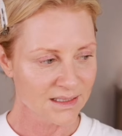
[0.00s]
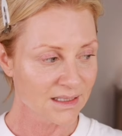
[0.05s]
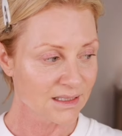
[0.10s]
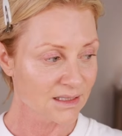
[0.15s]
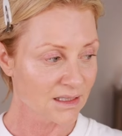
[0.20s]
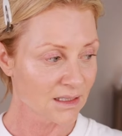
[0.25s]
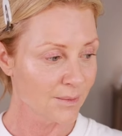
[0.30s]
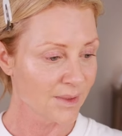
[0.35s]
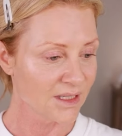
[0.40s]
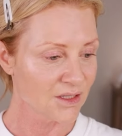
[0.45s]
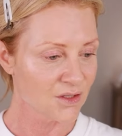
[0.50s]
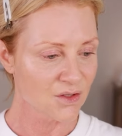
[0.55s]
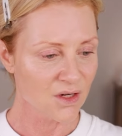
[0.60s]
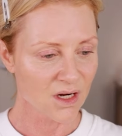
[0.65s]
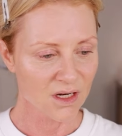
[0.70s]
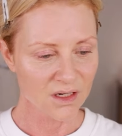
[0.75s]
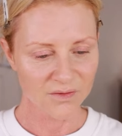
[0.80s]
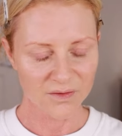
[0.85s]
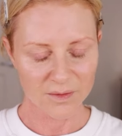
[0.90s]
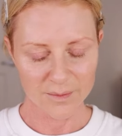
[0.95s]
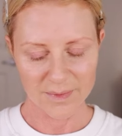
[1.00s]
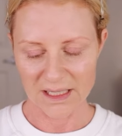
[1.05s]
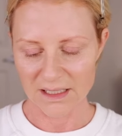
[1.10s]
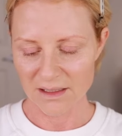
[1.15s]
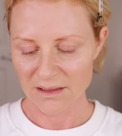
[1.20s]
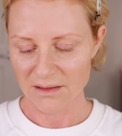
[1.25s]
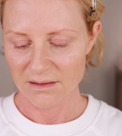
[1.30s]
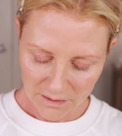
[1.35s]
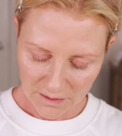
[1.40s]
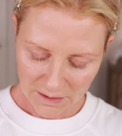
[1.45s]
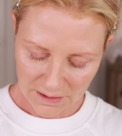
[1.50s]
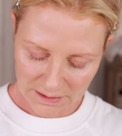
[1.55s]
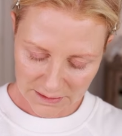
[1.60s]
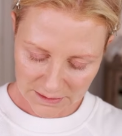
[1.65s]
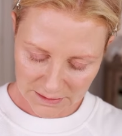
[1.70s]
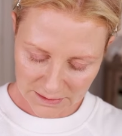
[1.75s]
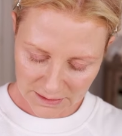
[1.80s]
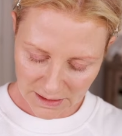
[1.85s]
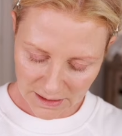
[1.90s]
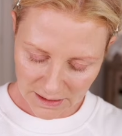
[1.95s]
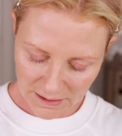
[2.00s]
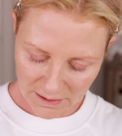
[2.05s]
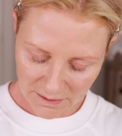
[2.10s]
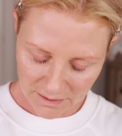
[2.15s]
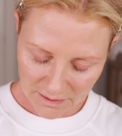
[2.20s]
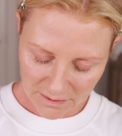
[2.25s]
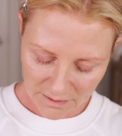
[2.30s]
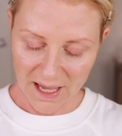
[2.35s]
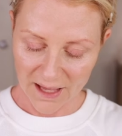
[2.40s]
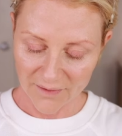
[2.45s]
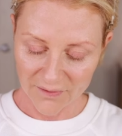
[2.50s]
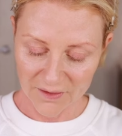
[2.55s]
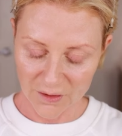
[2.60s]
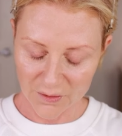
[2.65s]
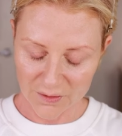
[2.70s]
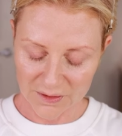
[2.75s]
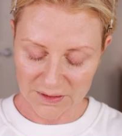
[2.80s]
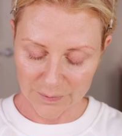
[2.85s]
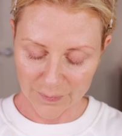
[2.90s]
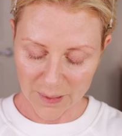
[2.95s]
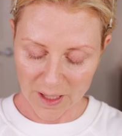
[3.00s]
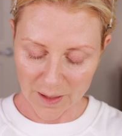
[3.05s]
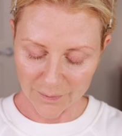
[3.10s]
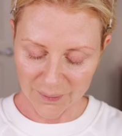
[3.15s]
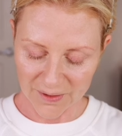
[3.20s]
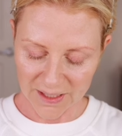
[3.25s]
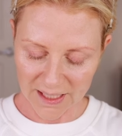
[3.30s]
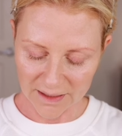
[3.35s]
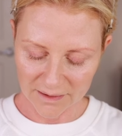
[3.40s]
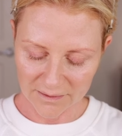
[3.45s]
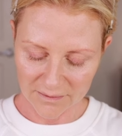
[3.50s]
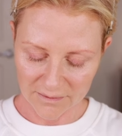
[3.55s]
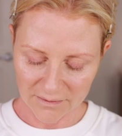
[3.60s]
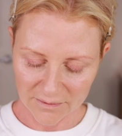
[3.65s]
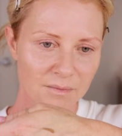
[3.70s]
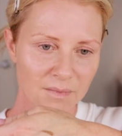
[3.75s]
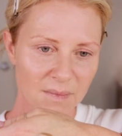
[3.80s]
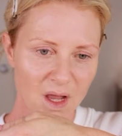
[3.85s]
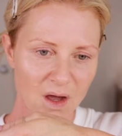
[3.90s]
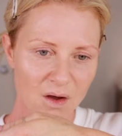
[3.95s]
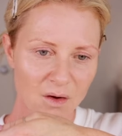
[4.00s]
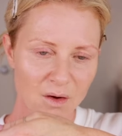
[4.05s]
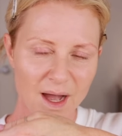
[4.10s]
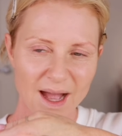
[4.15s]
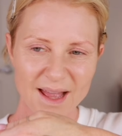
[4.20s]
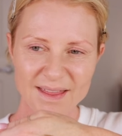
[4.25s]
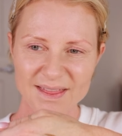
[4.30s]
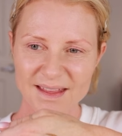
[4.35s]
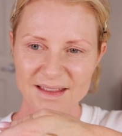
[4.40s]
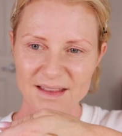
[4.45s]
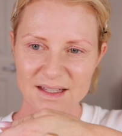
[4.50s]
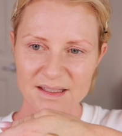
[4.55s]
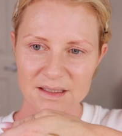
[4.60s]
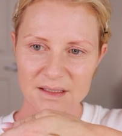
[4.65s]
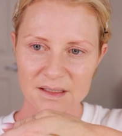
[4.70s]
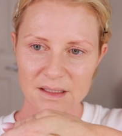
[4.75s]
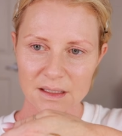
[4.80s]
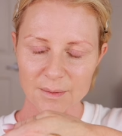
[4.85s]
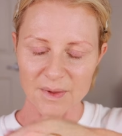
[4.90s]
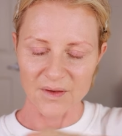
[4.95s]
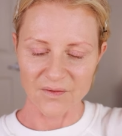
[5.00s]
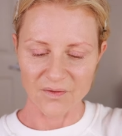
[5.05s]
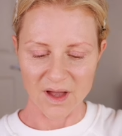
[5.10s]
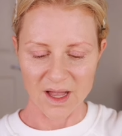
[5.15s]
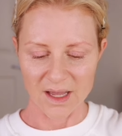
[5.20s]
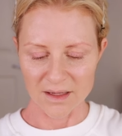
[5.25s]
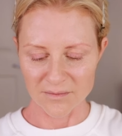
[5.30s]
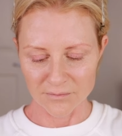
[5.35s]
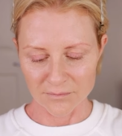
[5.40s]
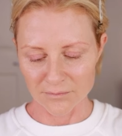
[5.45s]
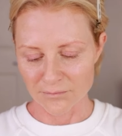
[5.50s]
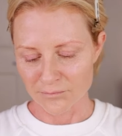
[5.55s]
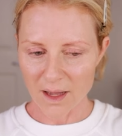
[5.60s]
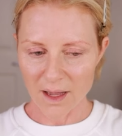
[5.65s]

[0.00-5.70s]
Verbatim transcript: Is this going to be too dark for me? Let's see. I haven't used the pump yet. Oh, I think this is going to be fine.